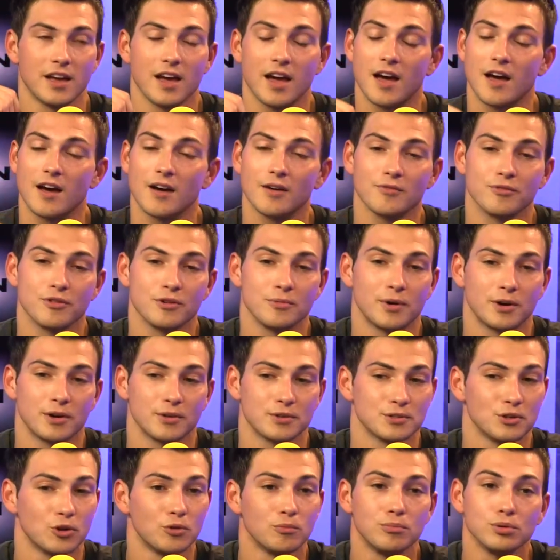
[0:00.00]
Everybody.
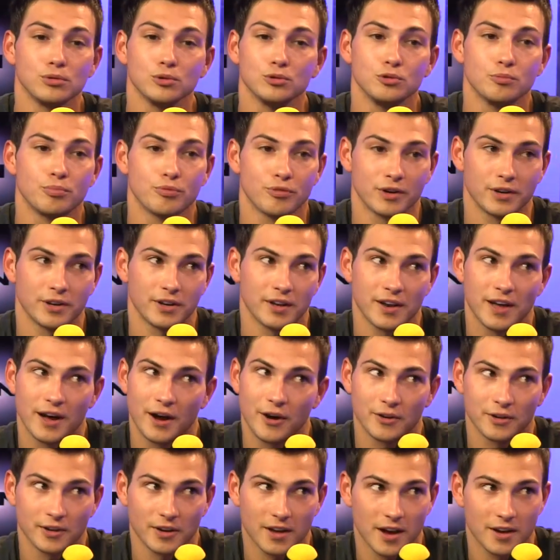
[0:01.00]
There's no blueprint on
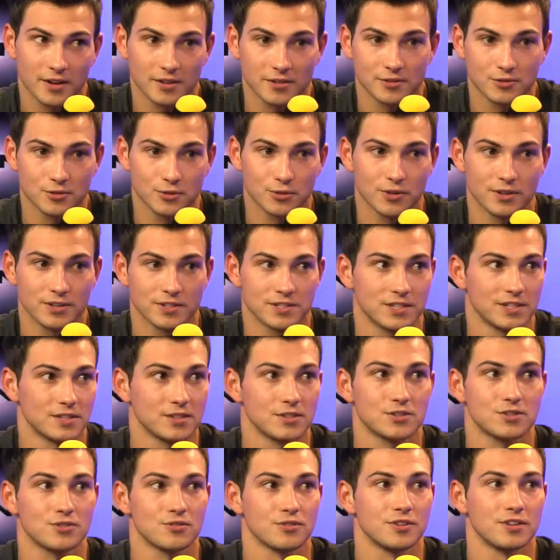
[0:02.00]
how to kind of do this
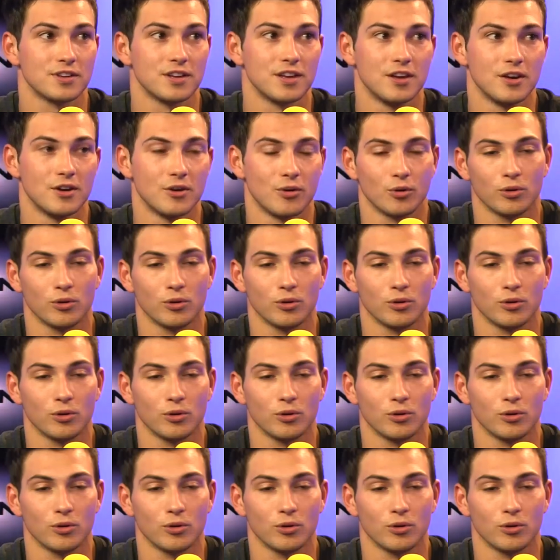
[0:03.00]
industry right.